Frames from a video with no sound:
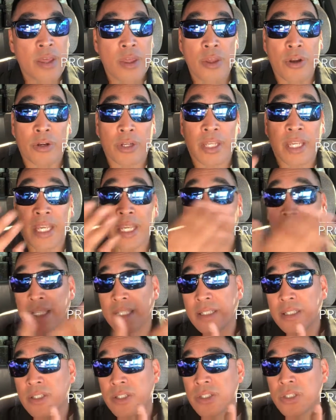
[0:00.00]
their
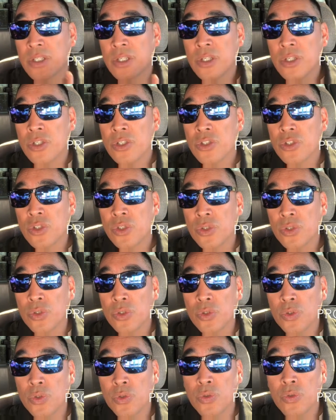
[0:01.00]
kids
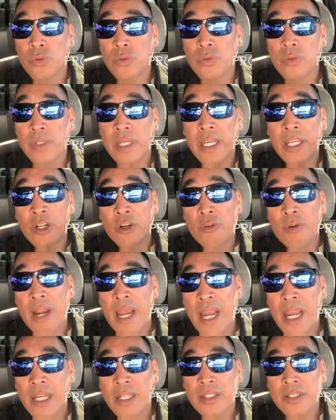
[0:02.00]
to
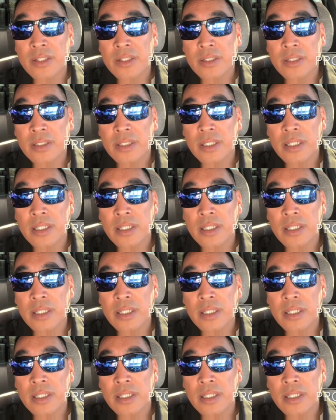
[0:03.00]
interact